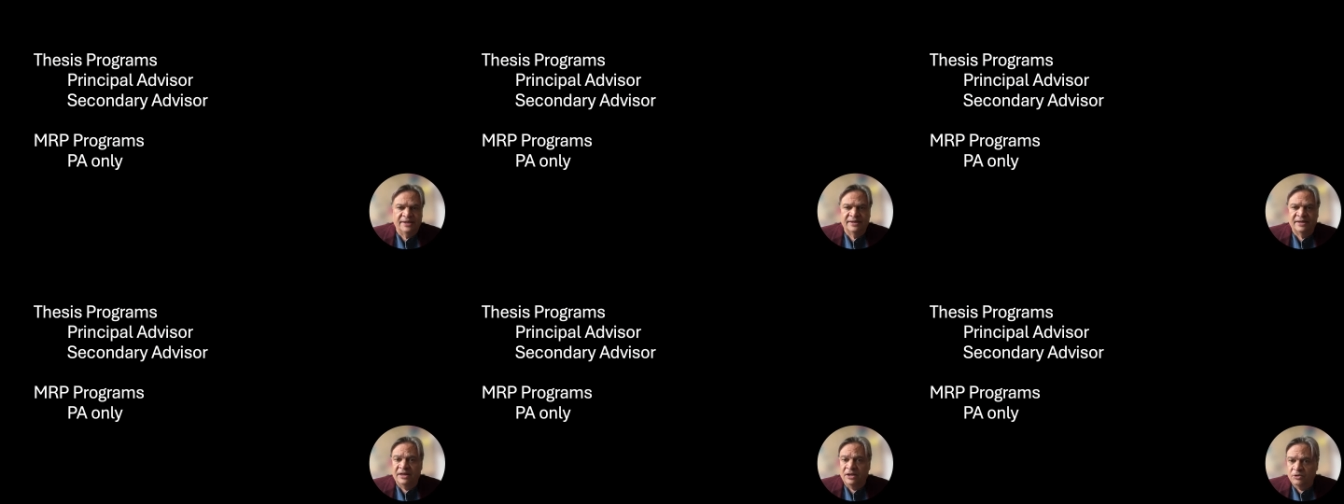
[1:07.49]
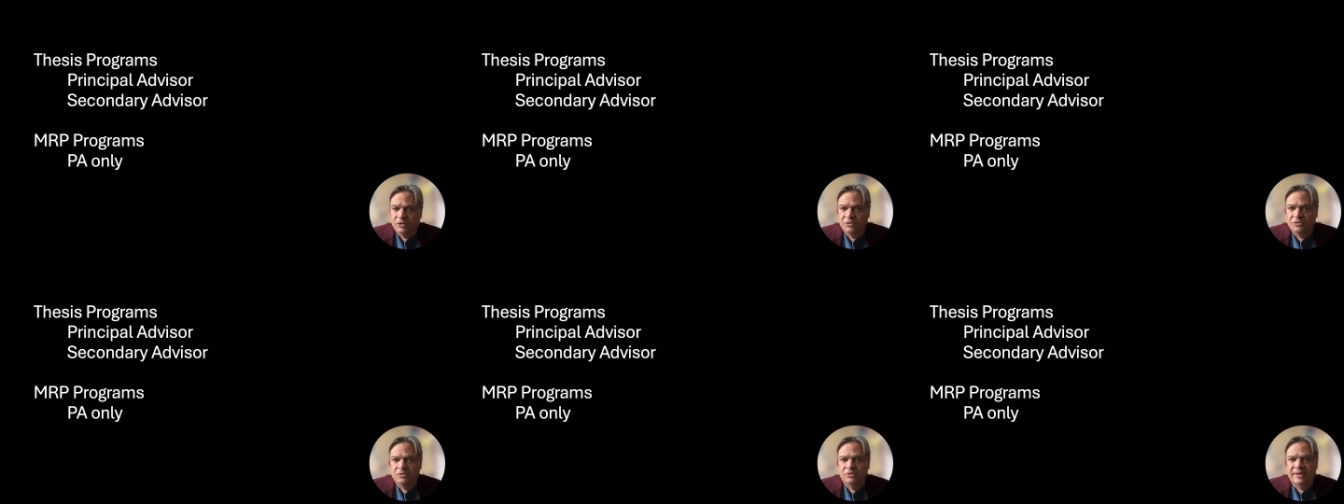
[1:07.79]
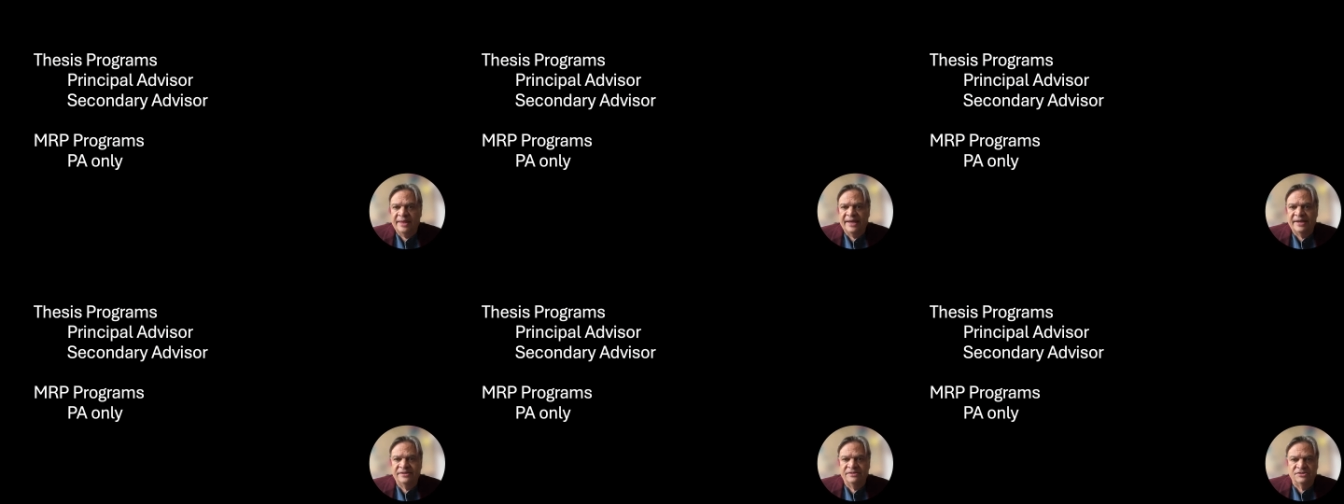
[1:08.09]
And I'll go through
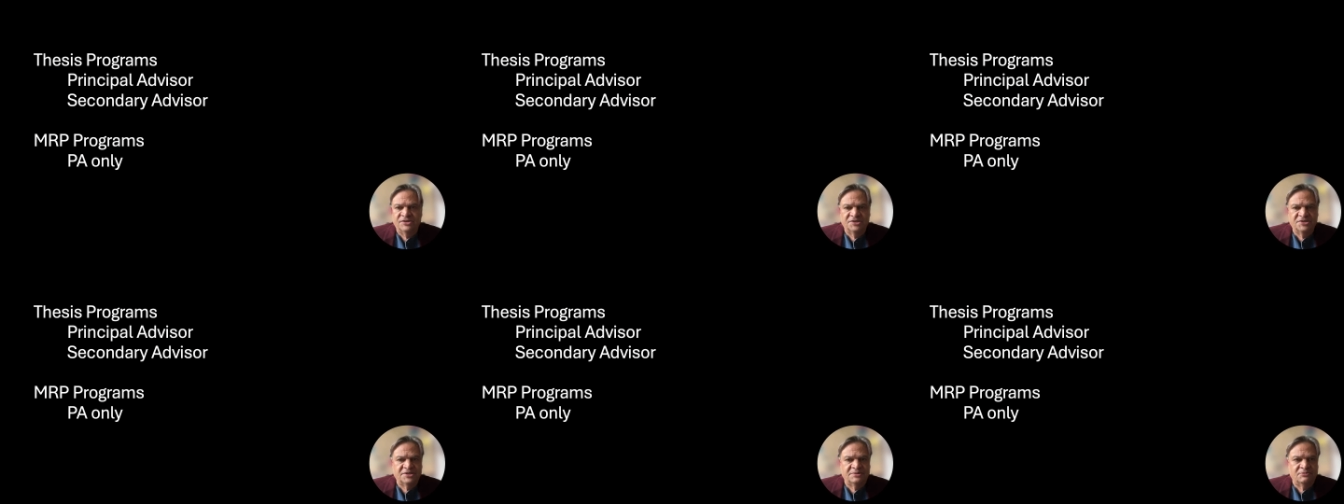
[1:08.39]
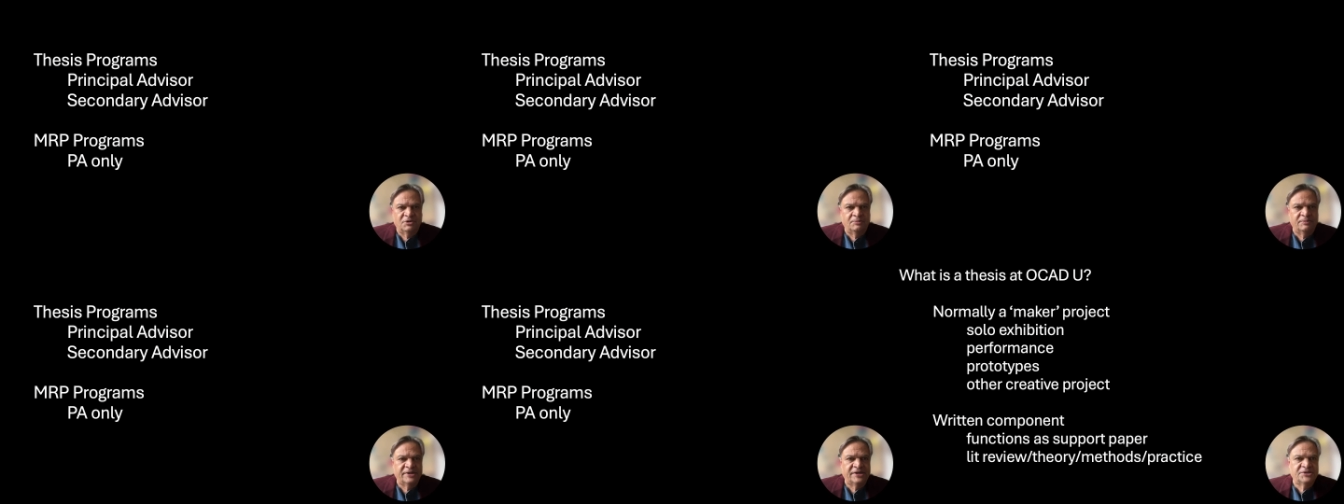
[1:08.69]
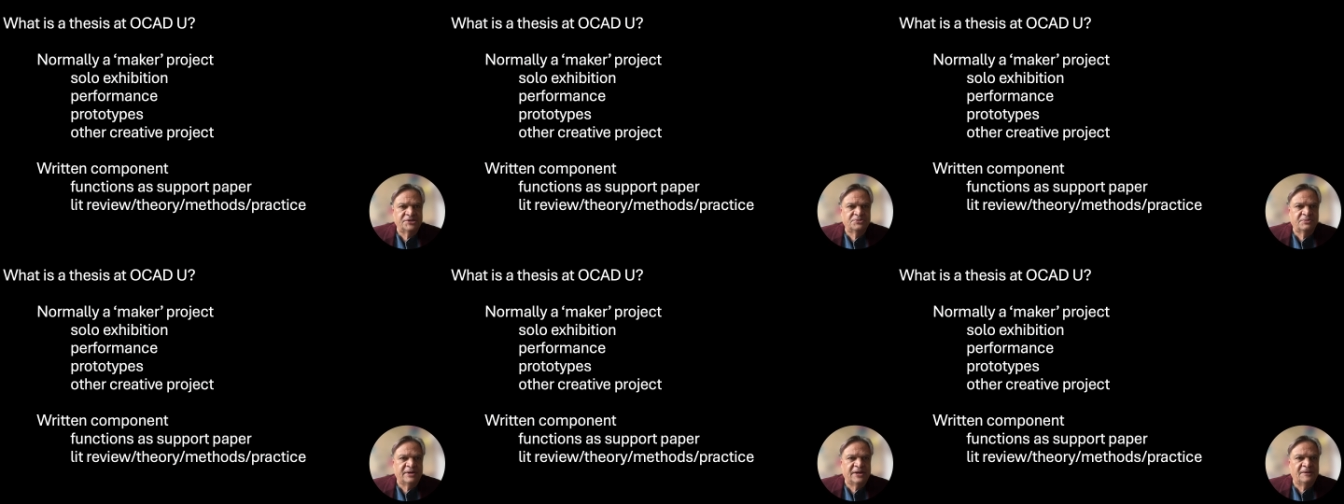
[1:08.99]
that in just a moment
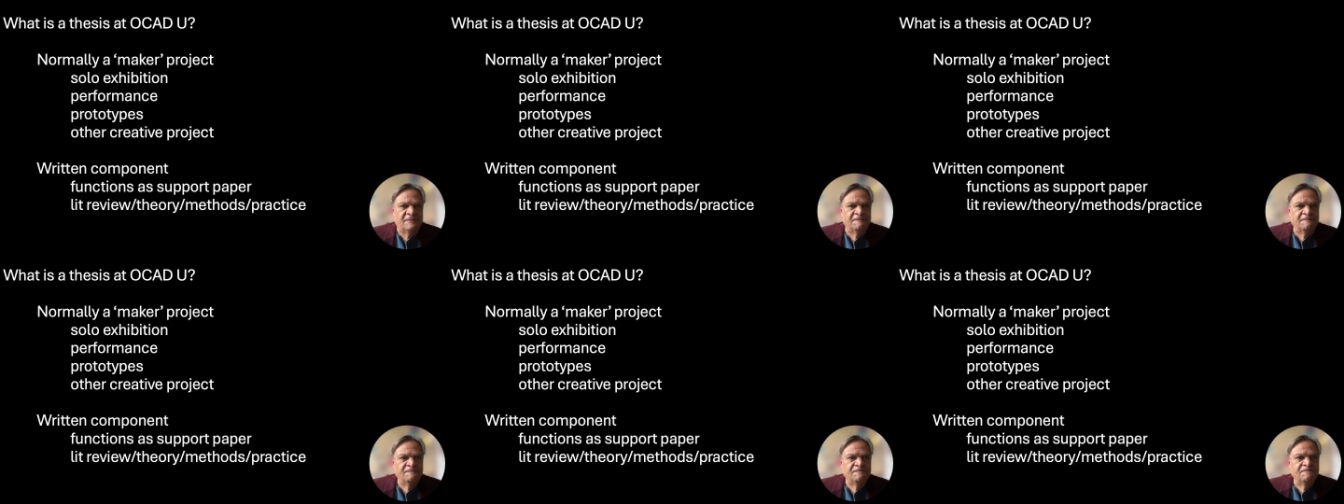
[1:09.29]
as well.